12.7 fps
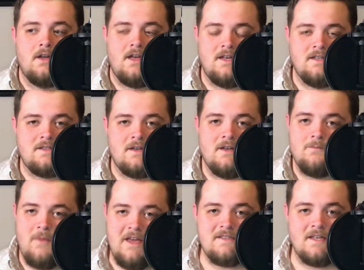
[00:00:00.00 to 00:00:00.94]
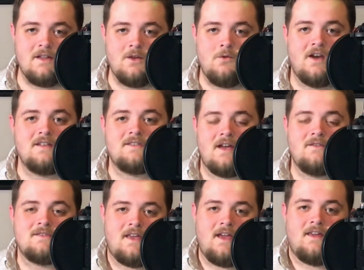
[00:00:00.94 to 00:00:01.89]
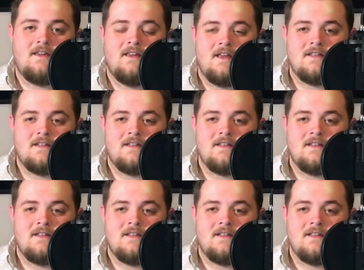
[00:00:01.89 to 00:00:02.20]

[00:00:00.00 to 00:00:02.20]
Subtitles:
is basically what it sounds like.